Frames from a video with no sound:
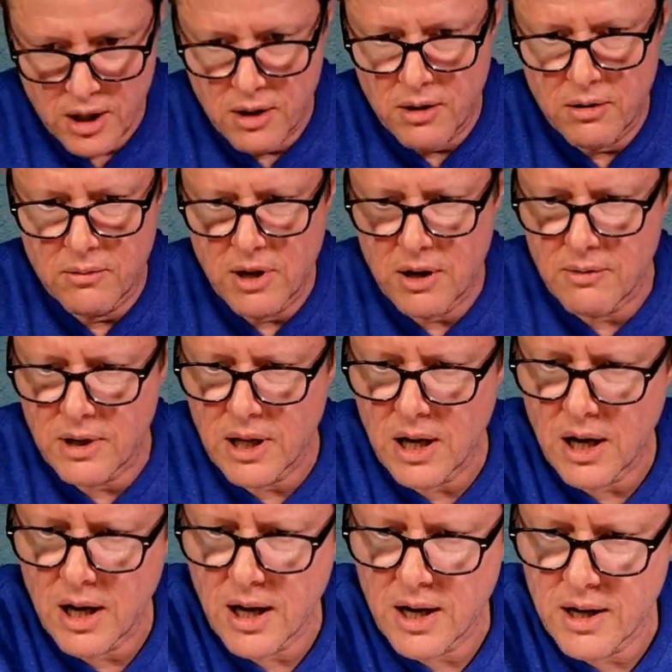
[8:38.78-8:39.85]
then, man, we're getting
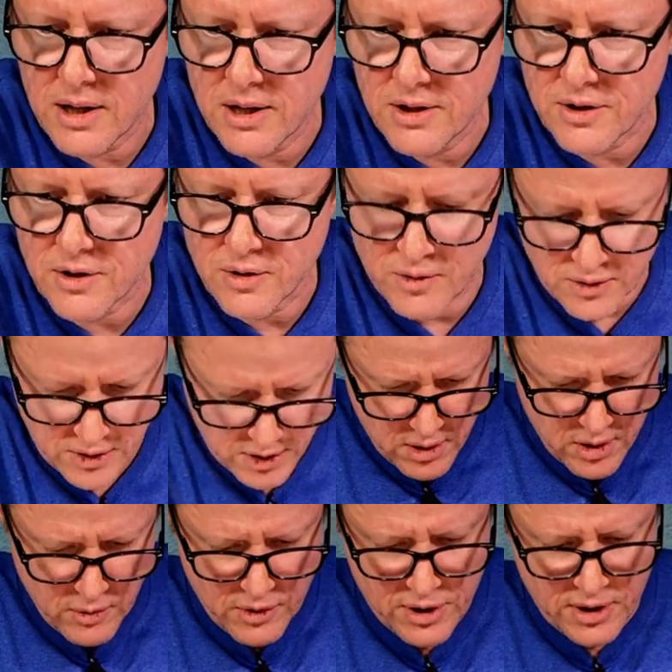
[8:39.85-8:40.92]
a lot of these dudes. I
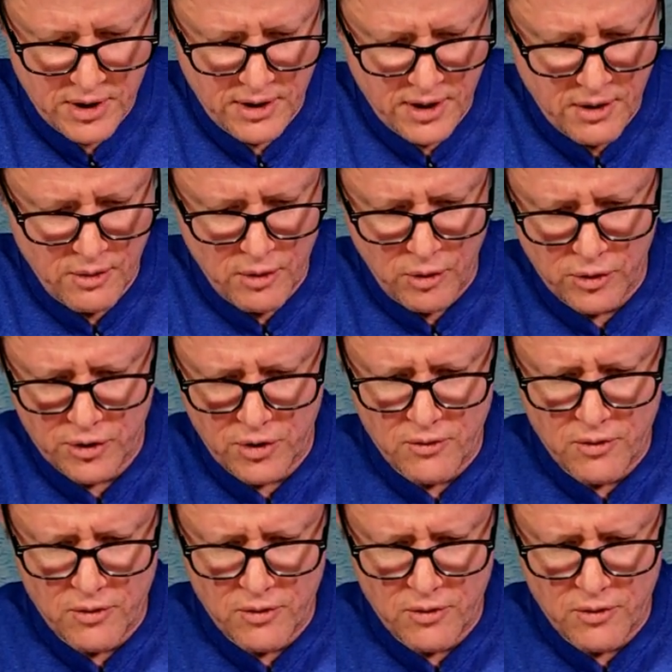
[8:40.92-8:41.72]
wish that they were ultra